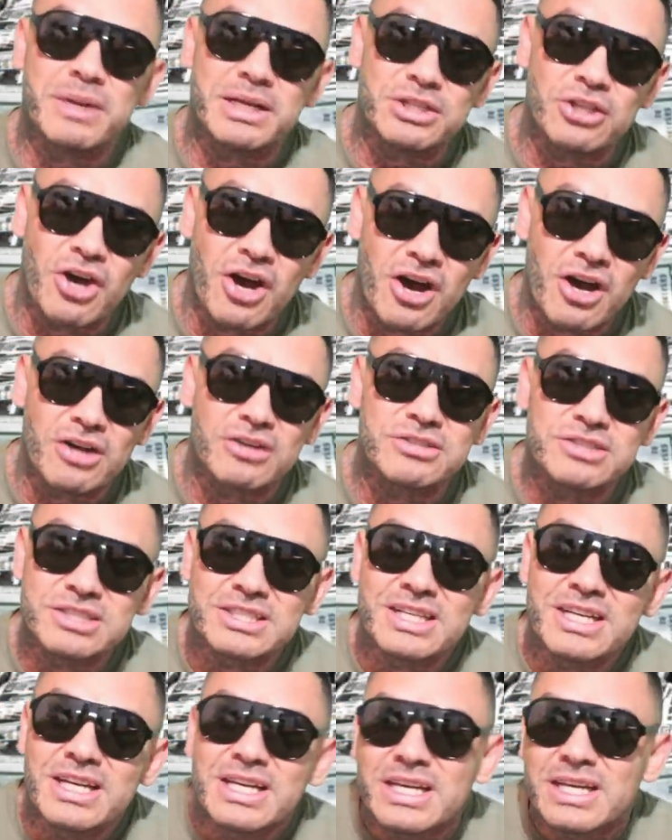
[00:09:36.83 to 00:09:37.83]
my dogs,
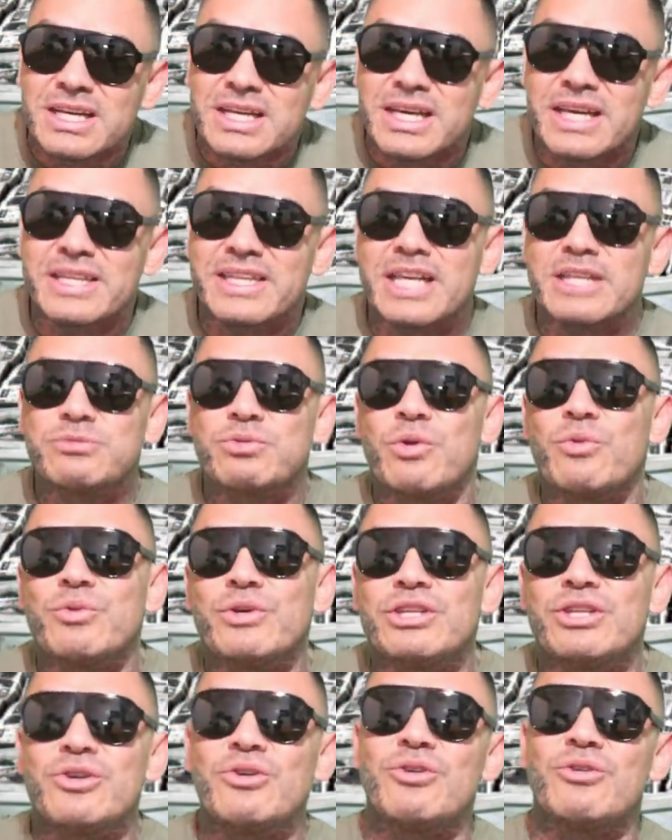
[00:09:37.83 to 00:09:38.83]
and that's what
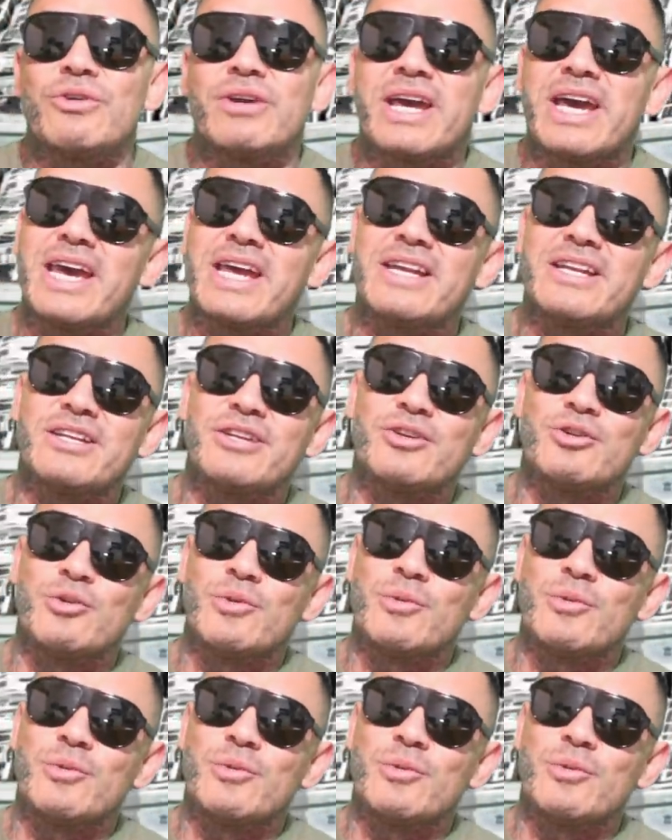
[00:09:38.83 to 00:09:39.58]
we do. And